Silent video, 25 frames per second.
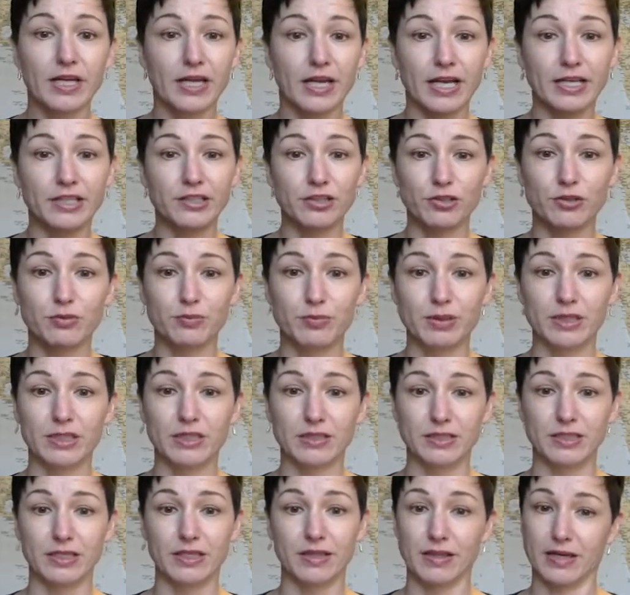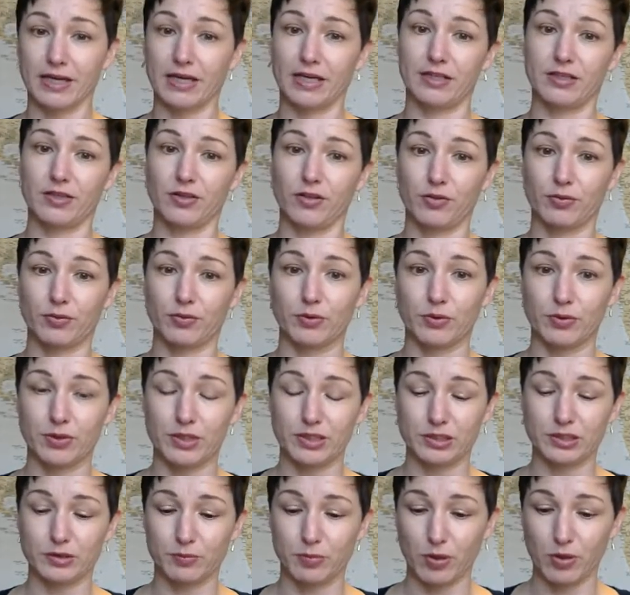And you're building that through
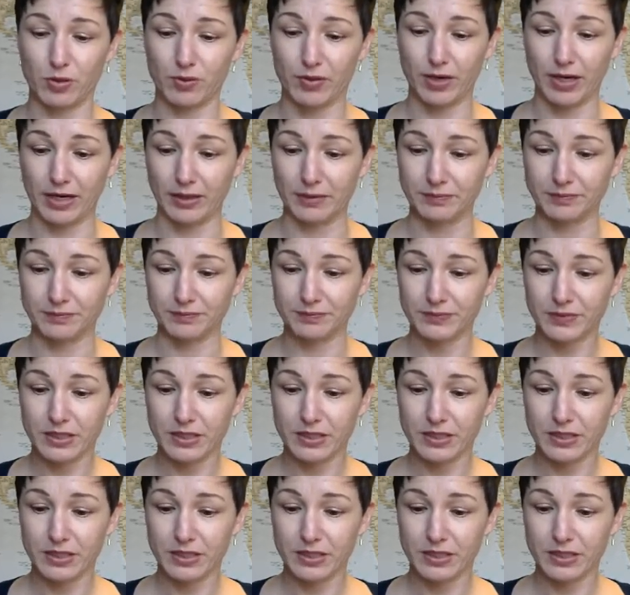this program.